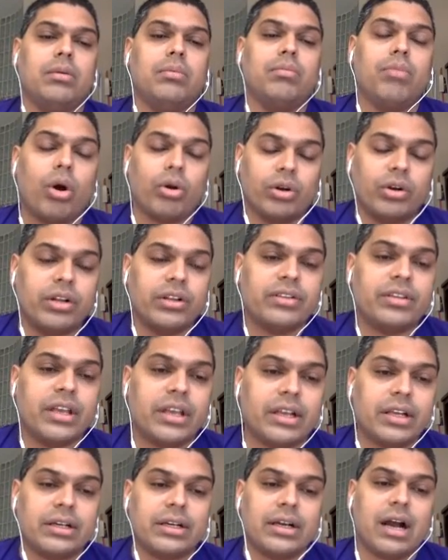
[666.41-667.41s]

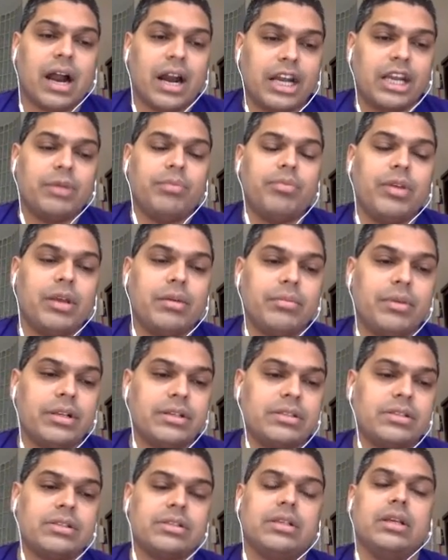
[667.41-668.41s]
monolithic
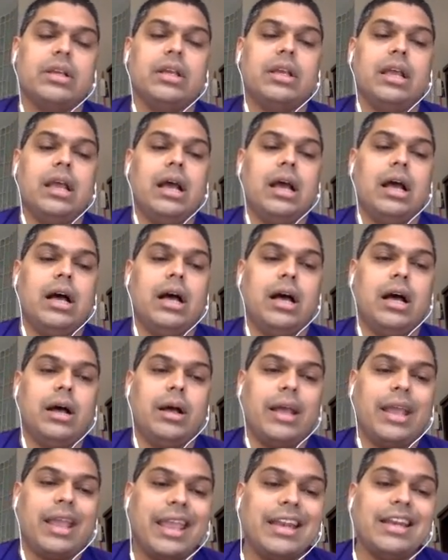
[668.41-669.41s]
rdbms uh,
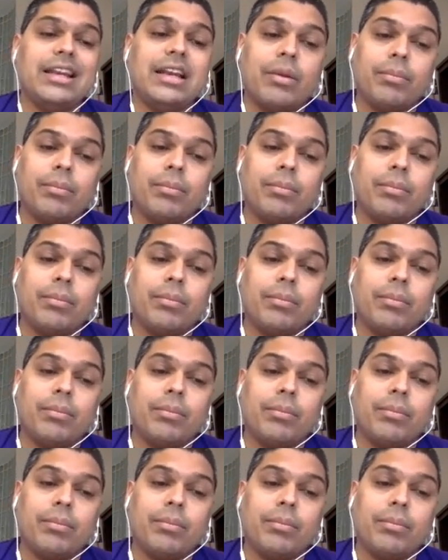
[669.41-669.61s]
in